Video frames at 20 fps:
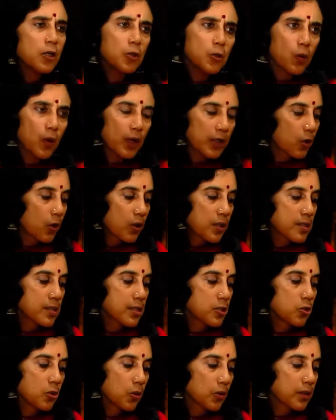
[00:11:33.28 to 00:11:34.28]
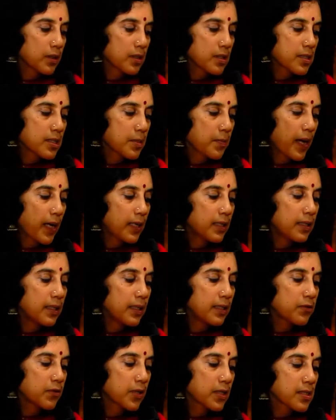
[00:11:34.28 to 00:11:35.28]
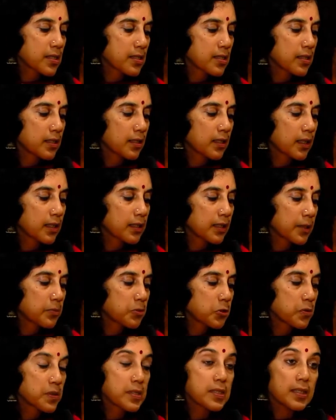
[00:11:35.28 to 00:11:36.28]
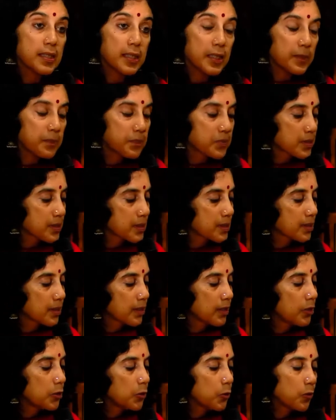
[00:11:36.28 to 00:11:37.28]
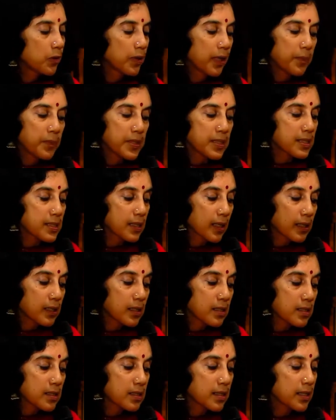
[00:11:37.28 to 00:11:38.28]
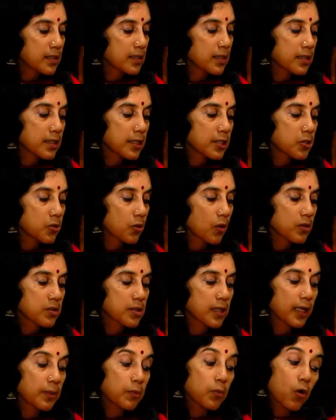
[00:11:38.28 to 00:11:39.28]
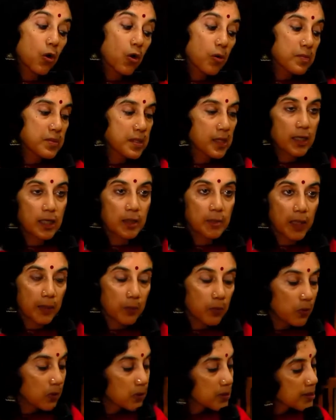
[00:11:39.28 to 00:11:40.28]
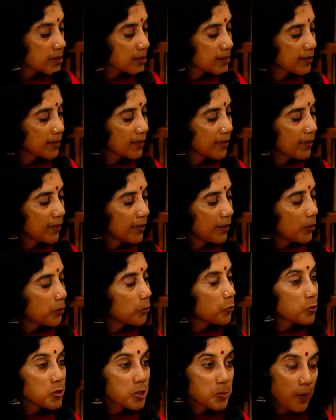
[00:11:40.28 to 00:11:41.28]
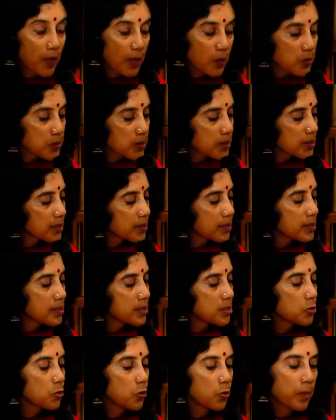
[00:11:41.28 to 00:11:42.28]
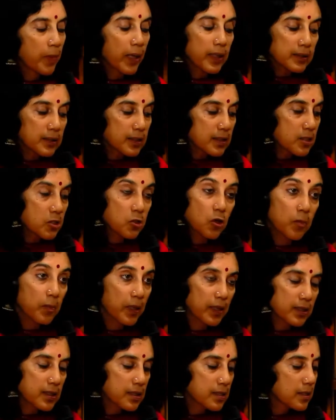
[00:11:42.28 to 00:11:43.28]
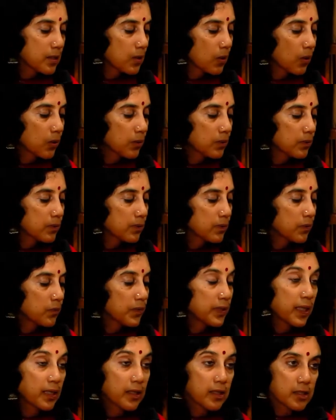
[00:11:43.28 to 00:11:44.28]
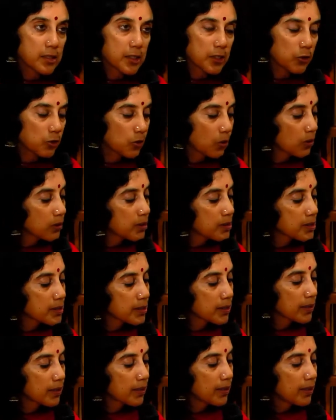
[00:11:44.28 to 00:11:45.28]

No adolescent daughters abandoning dresses in contemptuous heaps. No grubby sons, their dirty socks like bombs under my books. No spouses, no mothers, no mothers-in-law with their urgent thoughts.